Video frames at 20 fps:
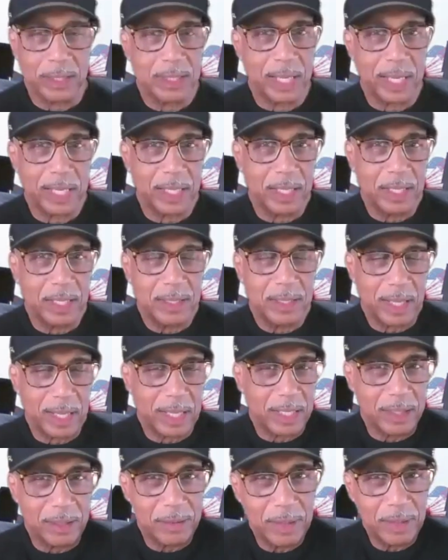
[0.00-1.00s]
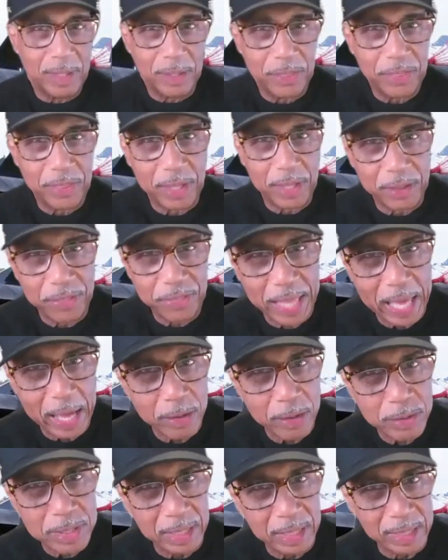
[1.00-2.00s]
it's like a
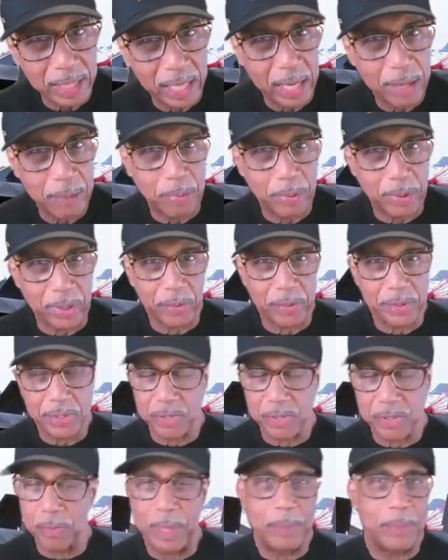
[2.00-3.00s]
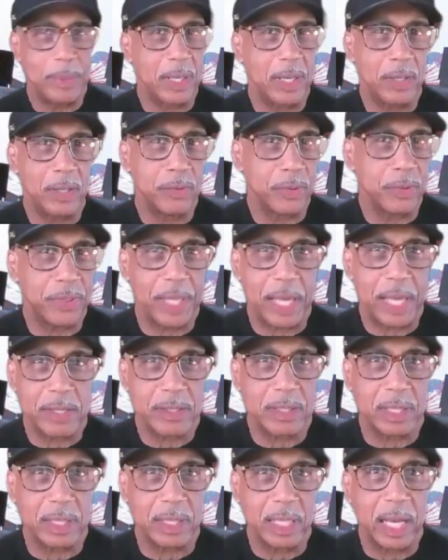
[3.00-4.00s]
1,000 libraries or maybe
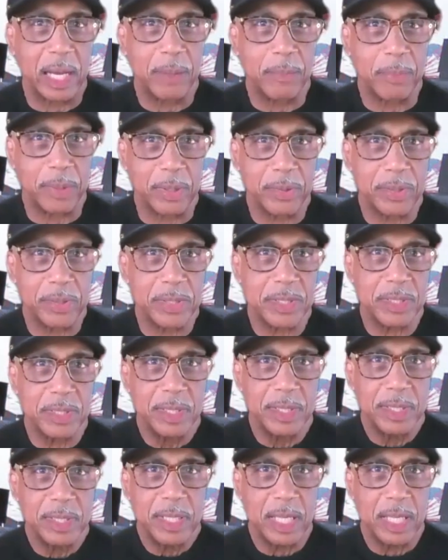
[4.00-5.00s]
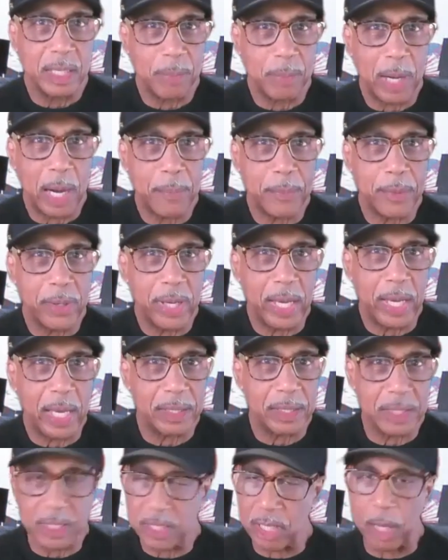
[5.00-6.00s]
100,000 libraries in the palm of your
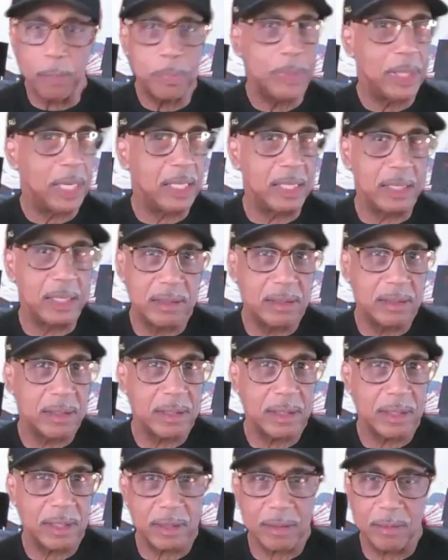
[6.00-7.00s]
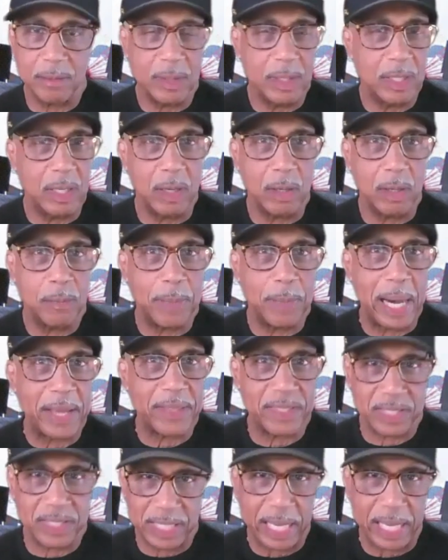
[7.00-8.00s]
hand. It's updated,
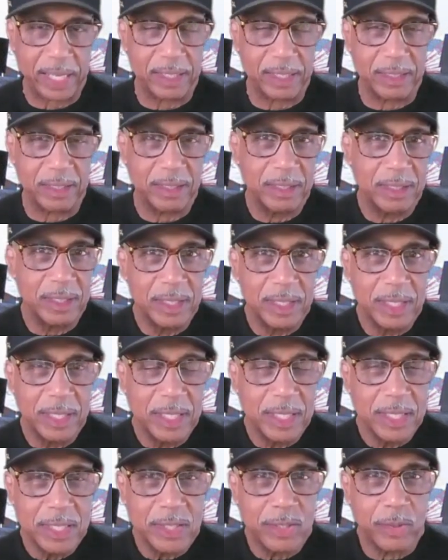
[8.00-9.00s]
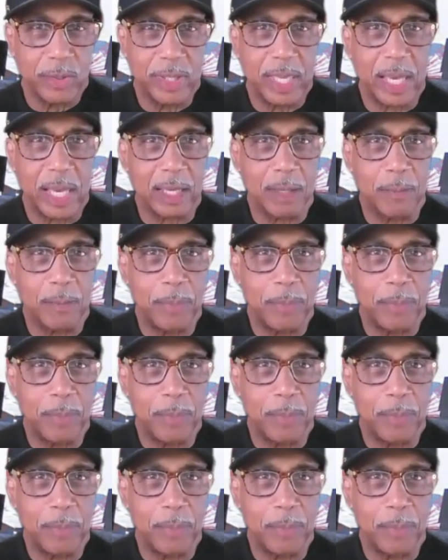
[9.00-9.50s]
by the second. So you can't.